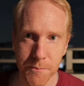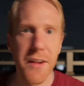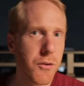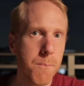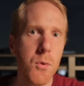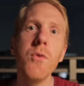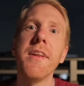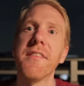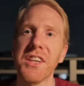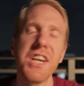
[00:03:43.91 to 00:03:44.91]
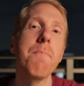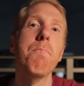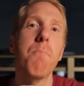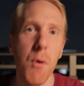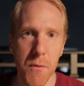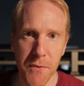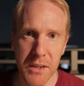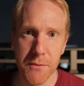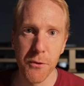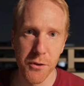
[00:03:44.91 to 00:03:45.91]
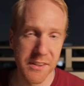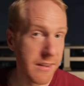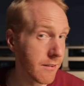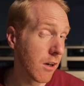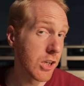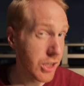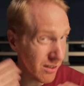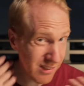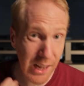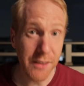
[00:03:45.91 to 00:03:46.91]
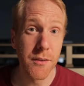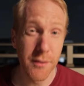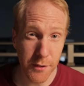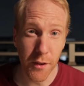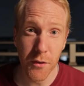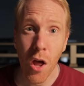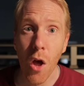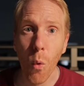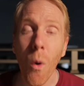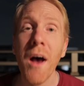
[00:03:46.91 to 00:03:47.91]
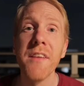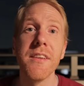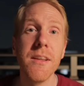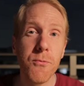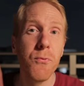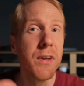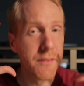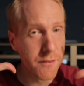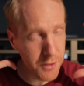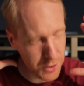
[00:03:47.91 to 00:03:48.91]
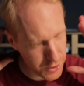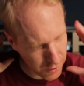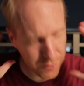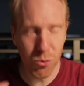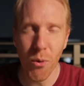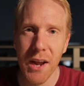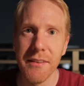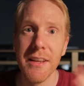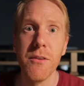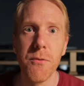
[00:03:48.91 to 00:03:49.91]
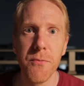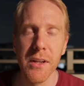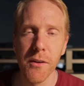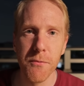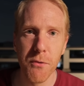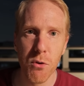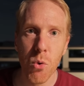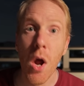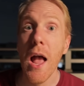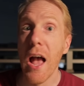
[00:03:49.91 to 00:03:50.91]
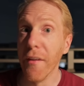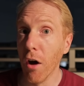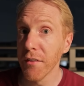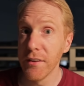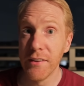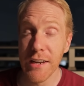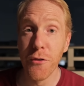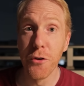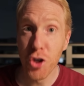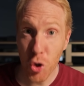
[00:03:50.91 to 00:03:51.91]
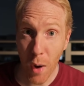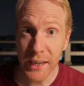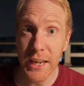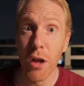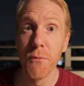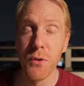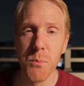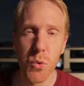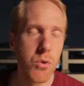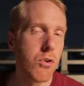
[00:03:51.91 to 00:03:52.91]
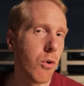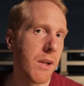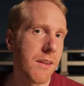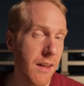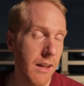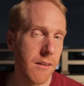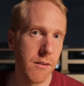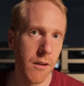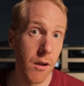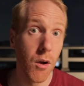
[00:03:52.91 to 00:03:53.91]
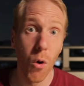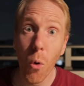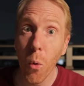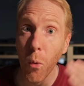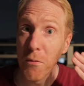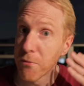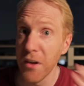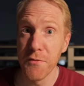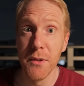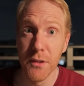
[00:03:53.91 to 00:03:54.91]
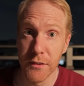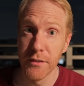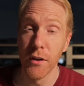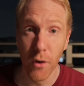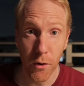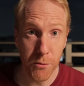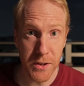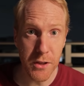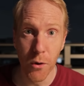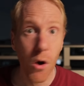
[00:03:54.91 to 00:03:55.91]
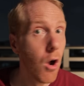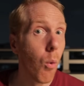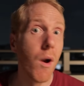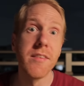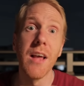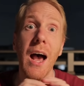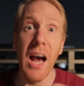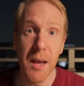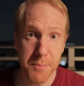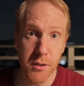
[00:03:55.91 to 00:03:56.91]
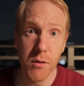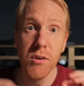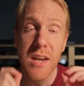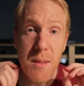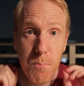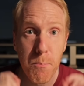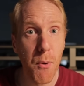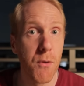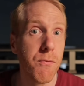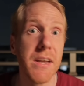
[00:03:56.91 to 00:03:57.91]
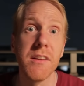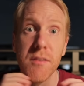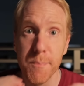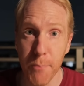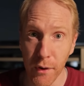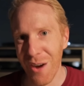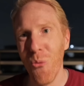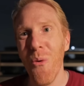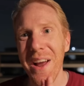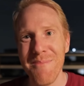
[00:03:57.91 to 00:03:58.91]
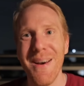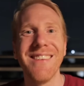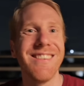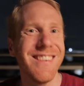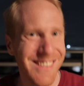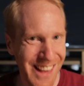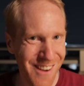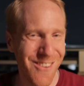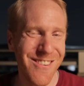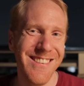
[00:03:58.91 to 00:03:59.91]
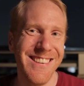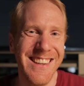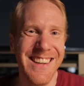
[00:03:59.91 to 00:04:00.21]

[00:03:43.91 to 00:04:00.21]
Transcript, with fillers: And the moon is actually perfect for the Seestar, just like the sun was. It fits just right in the field of view. And honestly, the tracking of the moon during that uh, whole five minute long video was absolutely perfect spot. Now, what about Saturn?